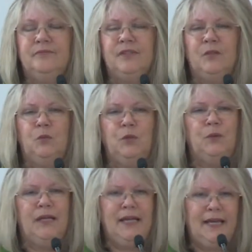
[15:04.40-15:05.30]
When
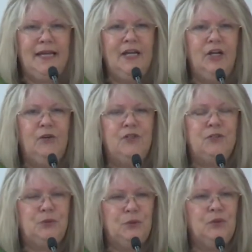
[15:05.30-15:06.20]
we hear and
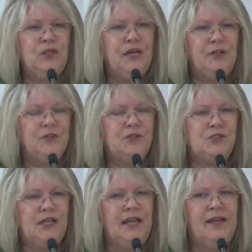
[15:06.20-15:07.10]
truly
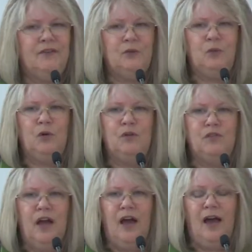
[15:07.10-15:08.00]
understand the Word of
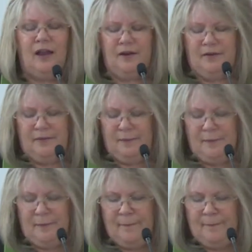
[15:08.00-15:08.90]
God,
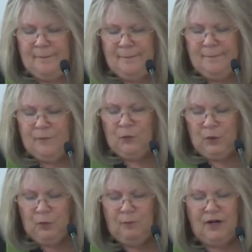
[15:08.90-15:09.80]
we
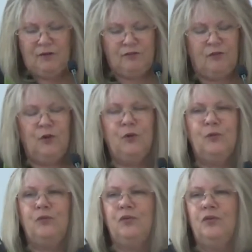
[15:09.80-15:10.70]
will bear
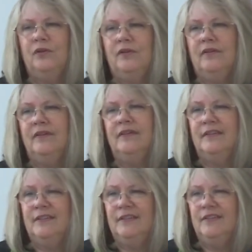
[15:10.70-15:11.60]
fruit,
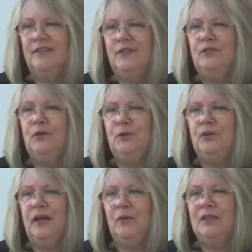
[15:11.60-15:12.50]
fruit
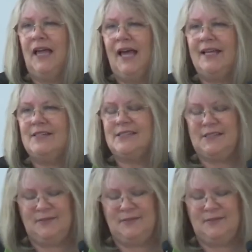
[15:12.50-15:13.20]
that will last.